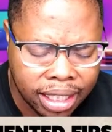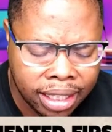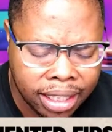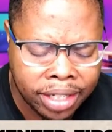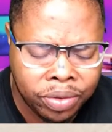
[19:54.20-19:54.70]

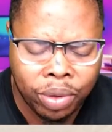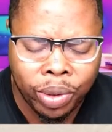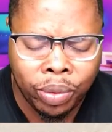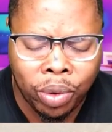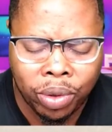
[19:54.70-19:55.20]
That's what
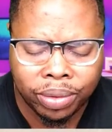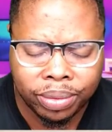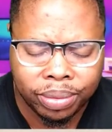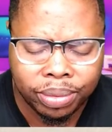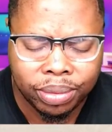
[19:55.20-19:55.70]
we want.
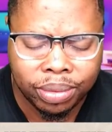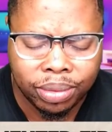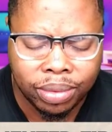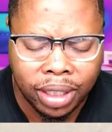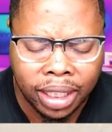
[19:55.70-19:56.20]

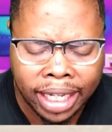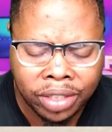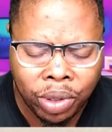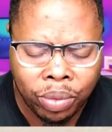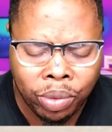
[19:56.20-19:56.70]

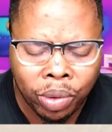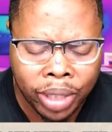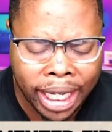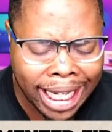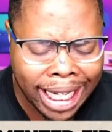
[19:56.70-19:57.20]
That's what we
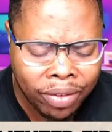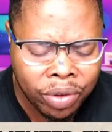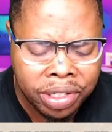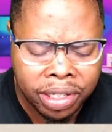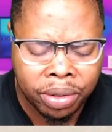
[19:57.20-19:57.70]
want in
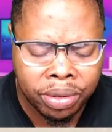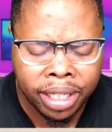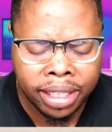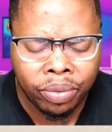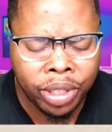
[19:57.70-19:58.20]
every single
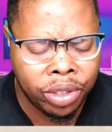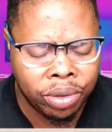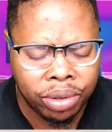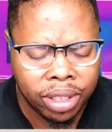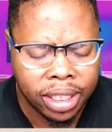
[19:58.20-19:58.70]
thing that we
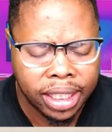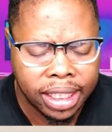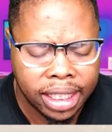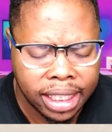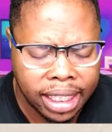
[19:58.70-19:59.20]
do,
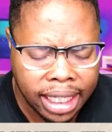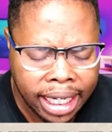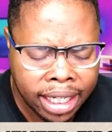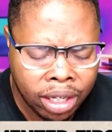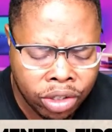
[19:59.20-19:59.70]

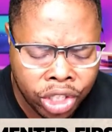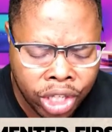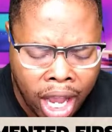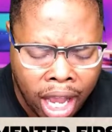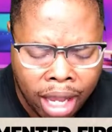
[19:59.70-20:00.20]
in our
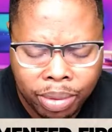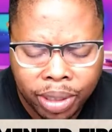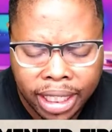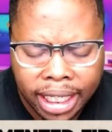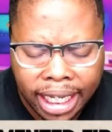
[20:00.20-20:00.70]
job,
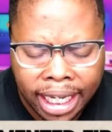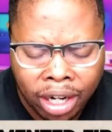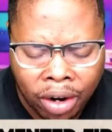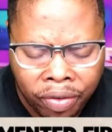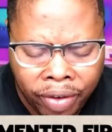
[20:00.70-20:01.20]
in
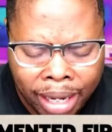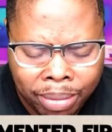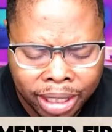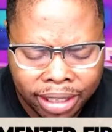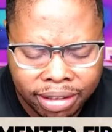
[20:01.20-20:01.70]
our
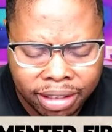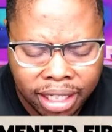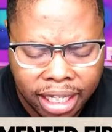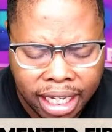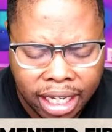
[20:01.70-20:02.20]
families,
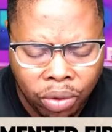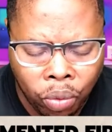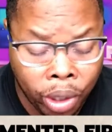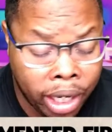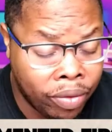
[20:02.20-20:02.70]

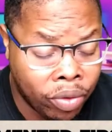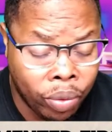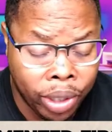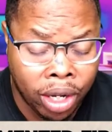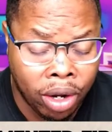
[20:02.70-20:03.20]
wherever
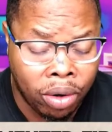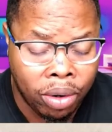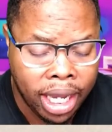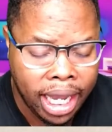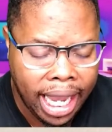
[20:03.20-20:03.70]
we go,
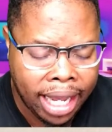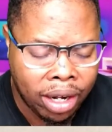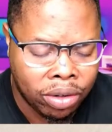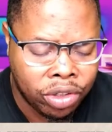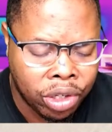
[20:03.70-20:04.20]
at
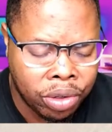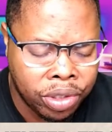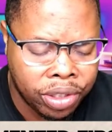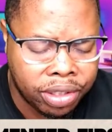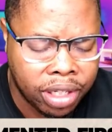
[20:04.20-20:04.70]
our
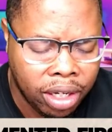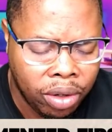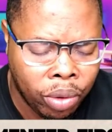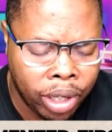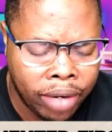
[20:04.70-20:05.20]
churches,
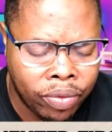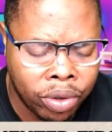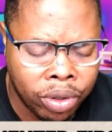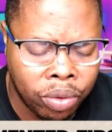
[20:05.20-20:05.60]
wherever